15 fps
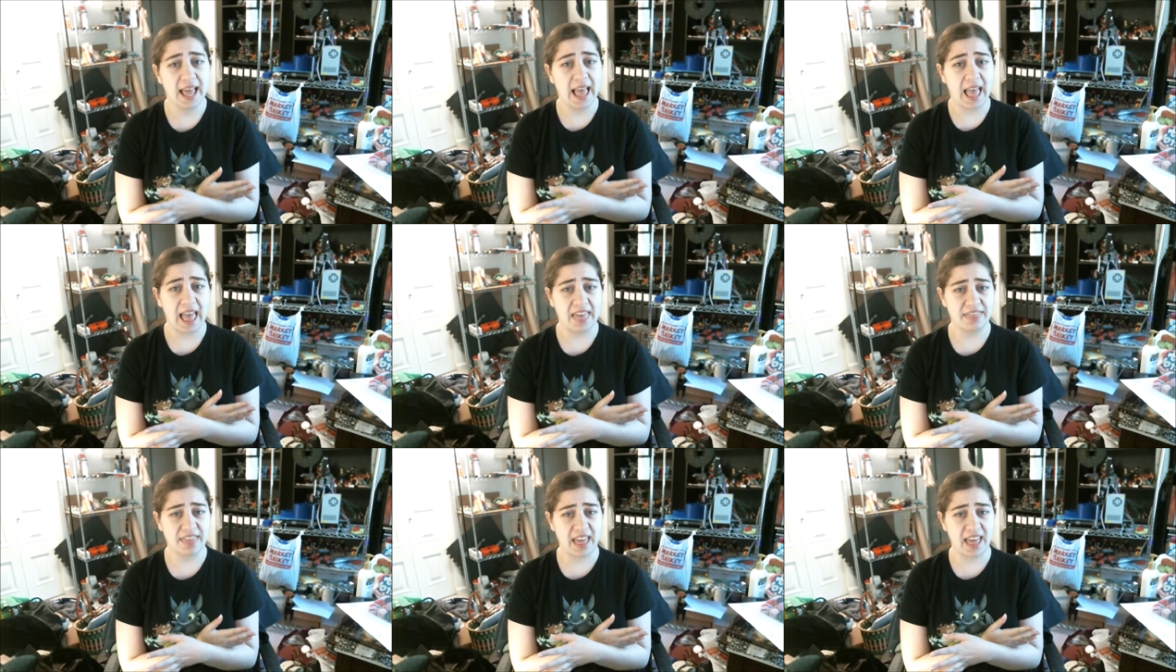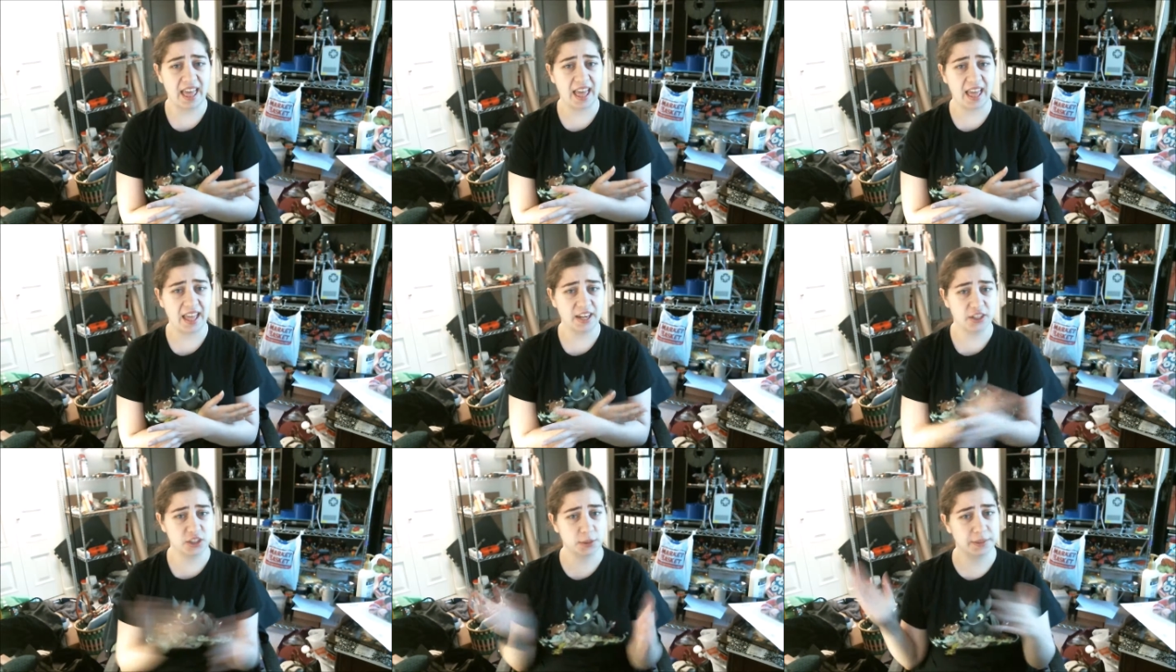and
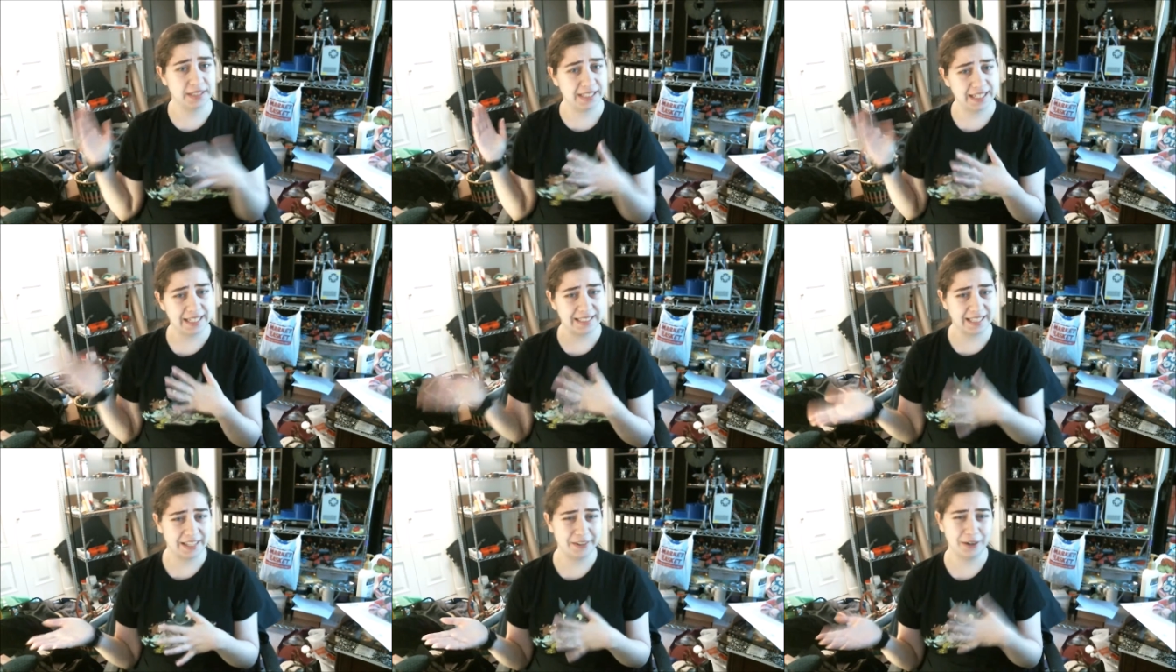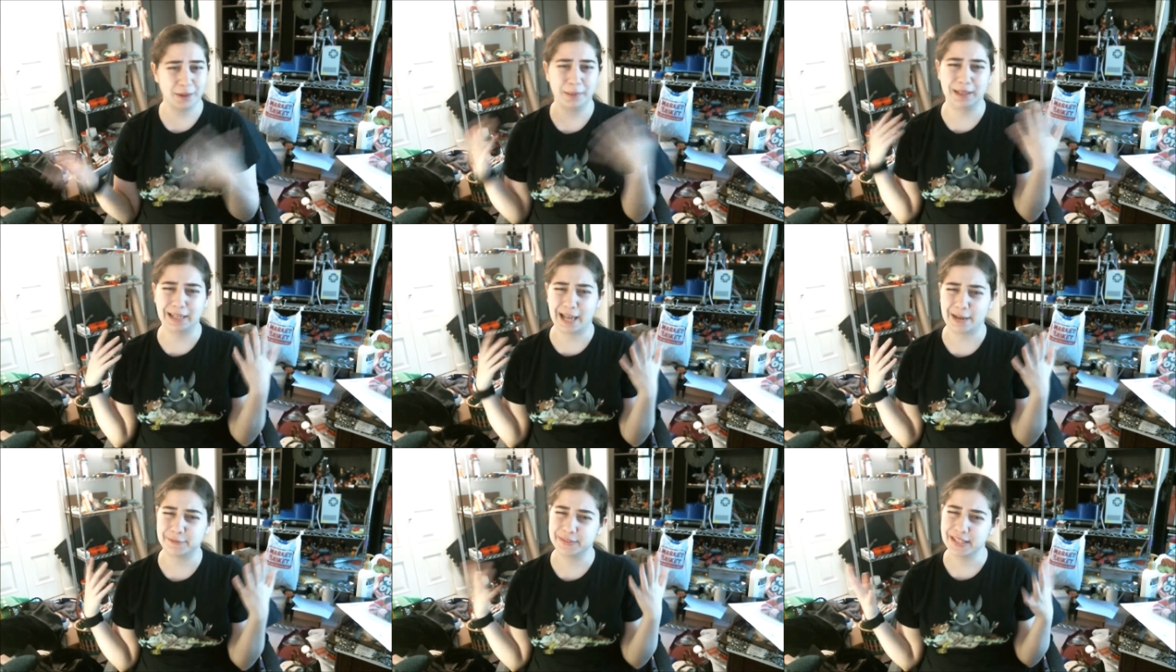then showing the knitting later, and I'm like,
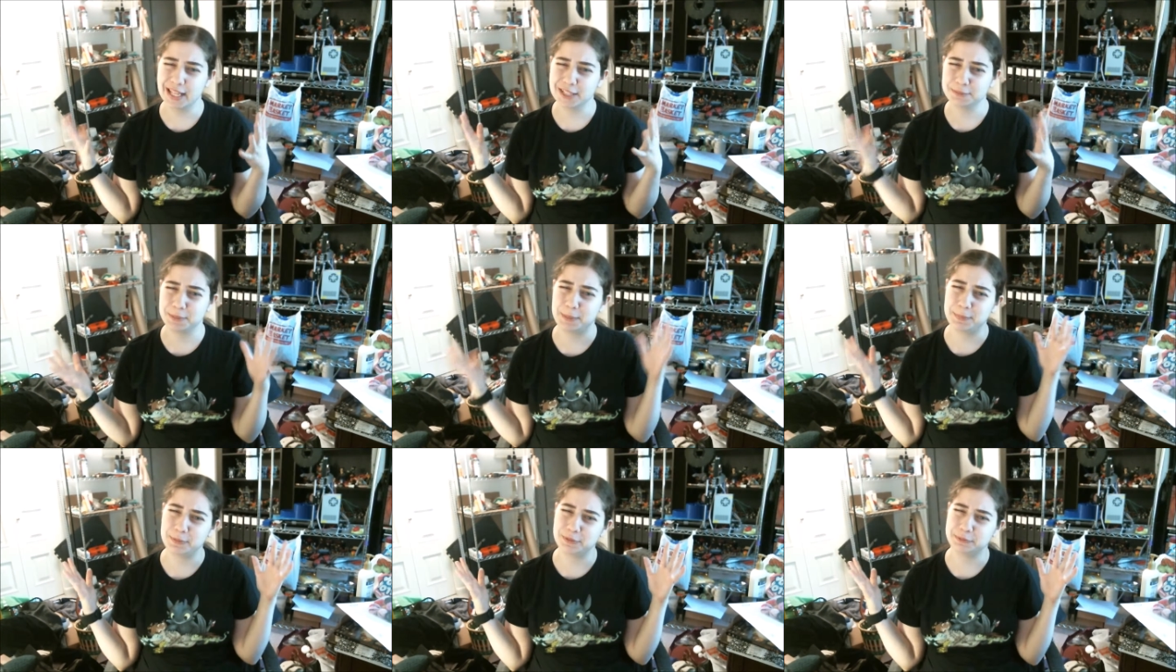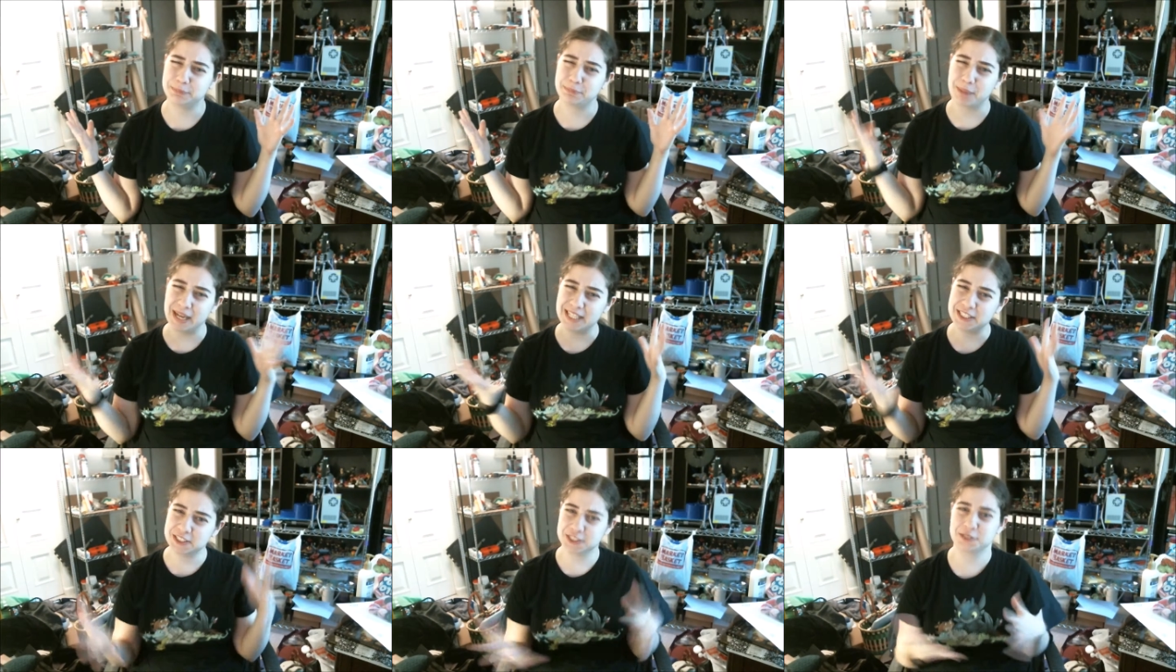I realize people
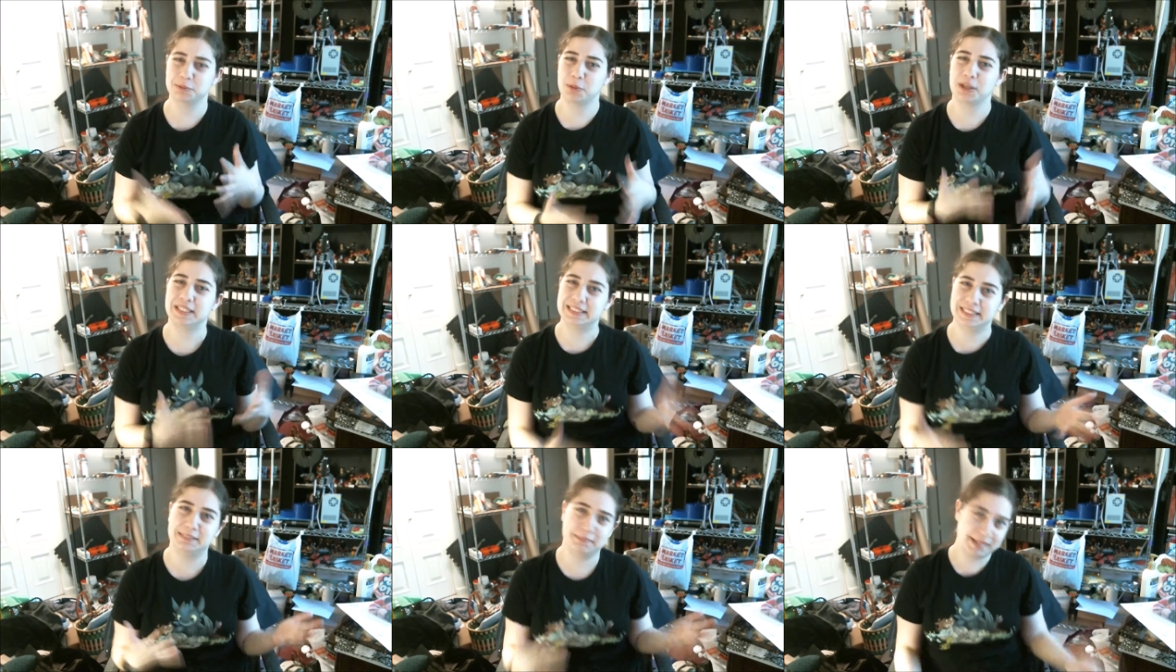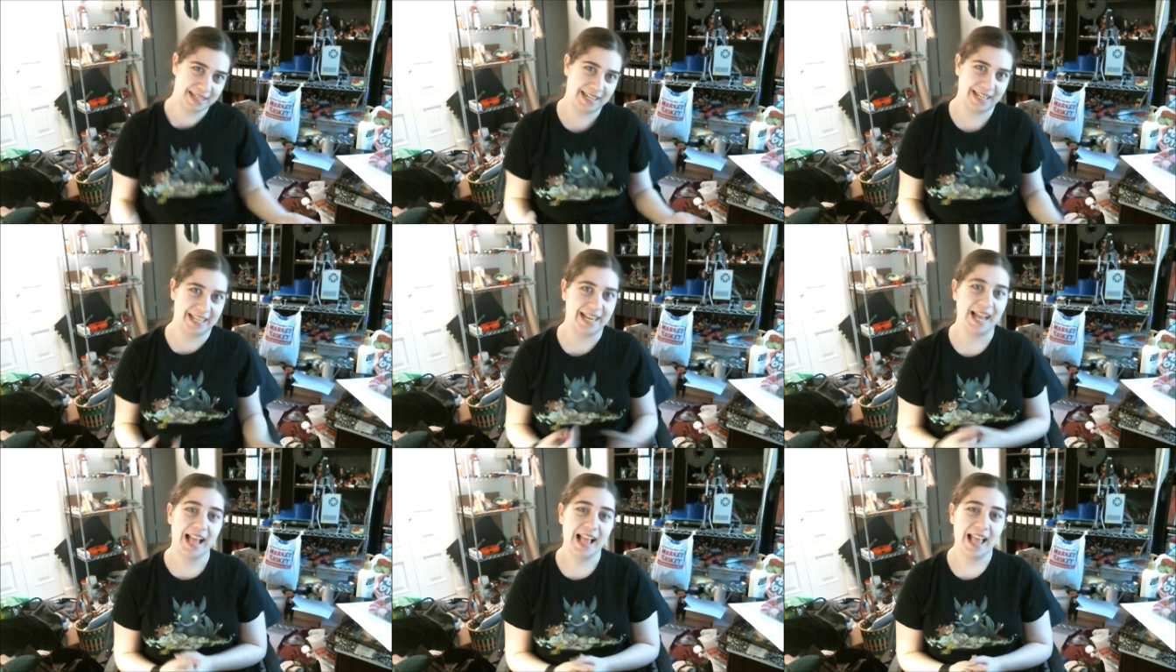might just want to see my knitting,